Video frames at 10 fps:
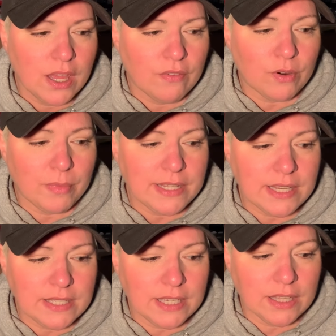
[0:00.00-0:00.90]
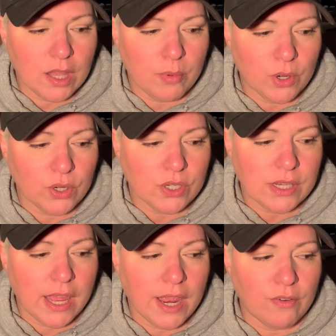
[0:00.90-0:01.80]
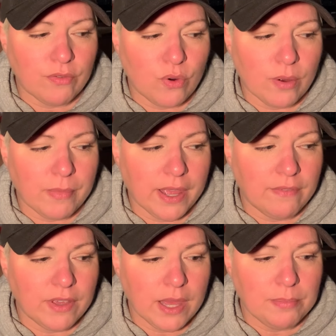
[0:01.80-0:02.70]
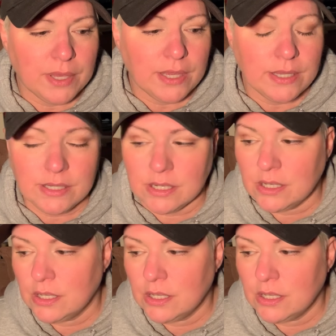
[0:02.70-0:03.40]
for my Scentsy Clubbers, and for my VIPs.